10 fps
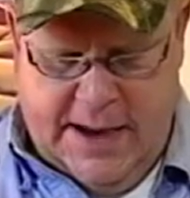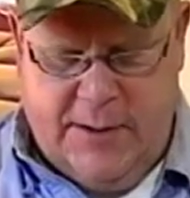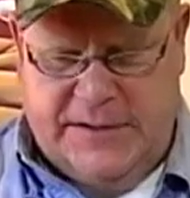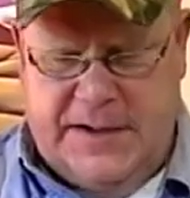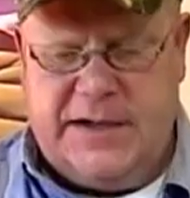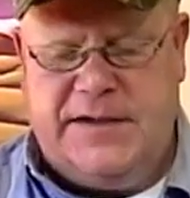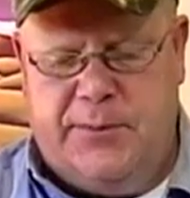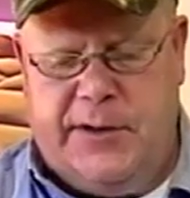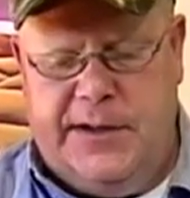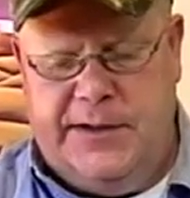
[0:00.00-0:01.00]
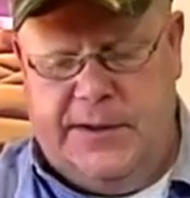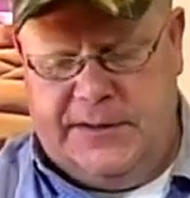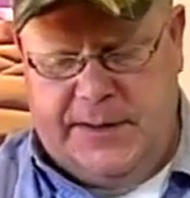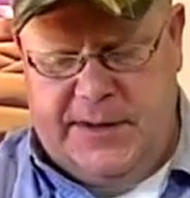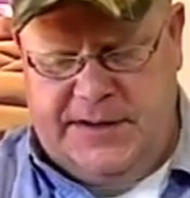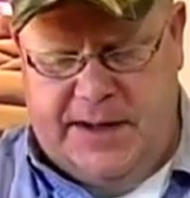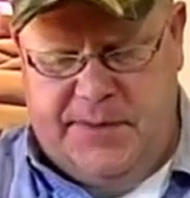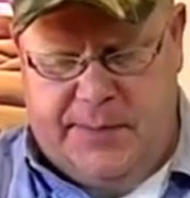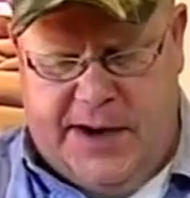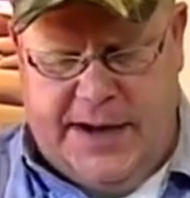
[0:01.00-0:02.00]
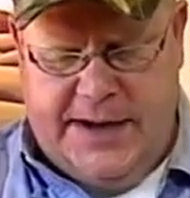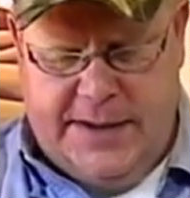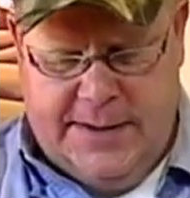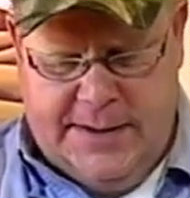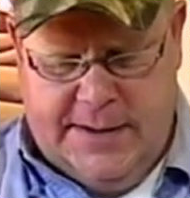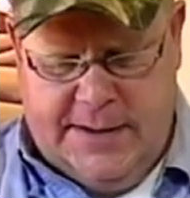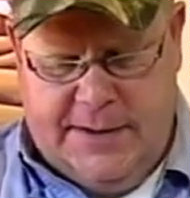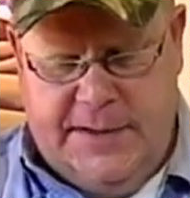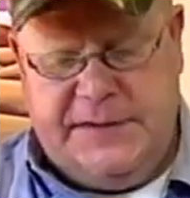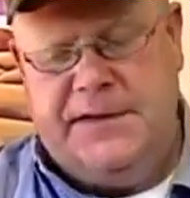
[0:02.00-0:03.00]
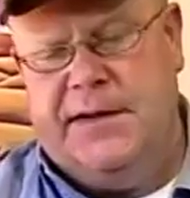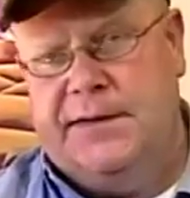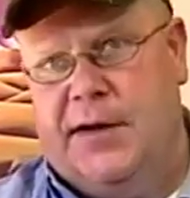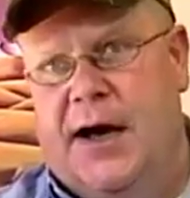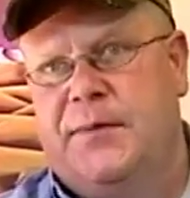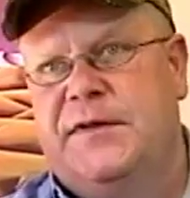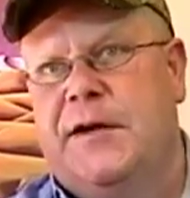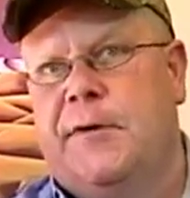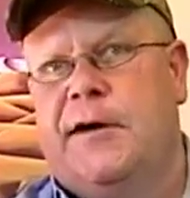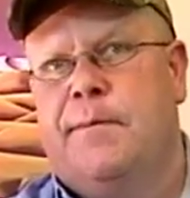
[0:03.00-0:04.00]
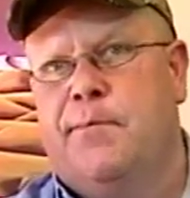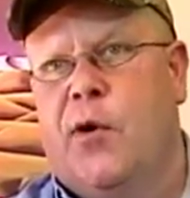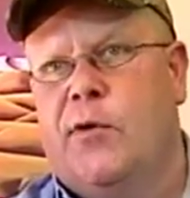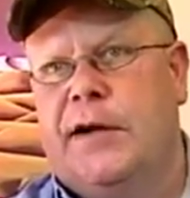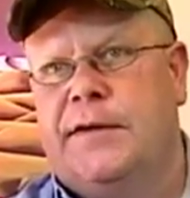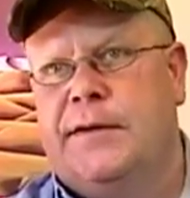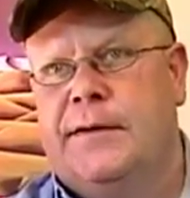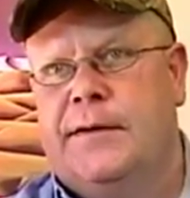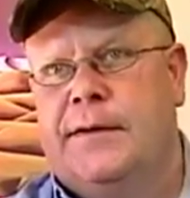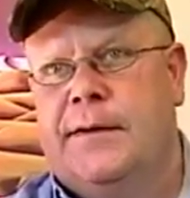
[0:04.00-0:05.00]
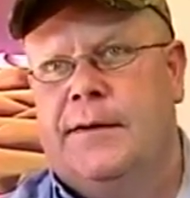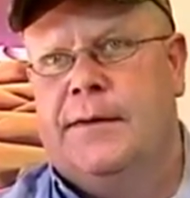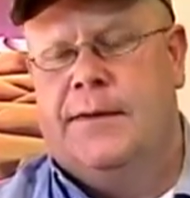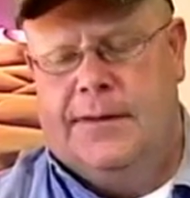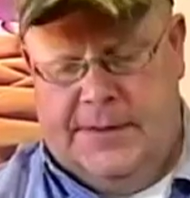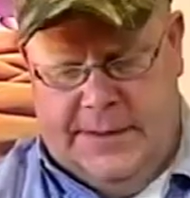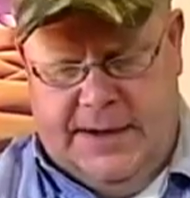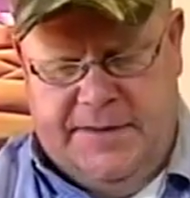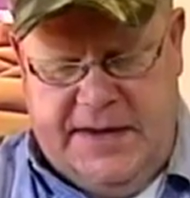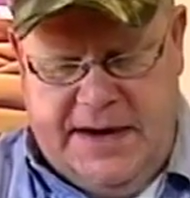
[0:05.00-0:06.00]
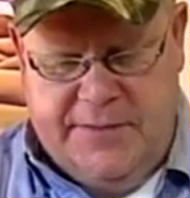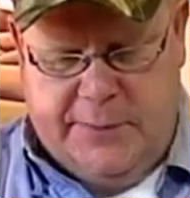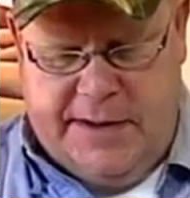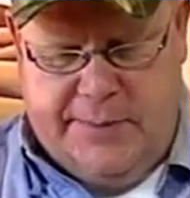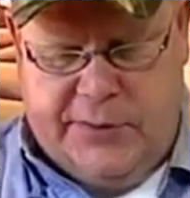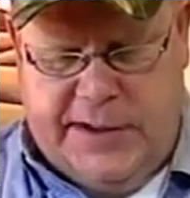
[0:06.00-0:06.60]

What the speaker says: Anyways, the next step we're going to do is I'm going to dub the body. And this is the top secret component of the Evil Green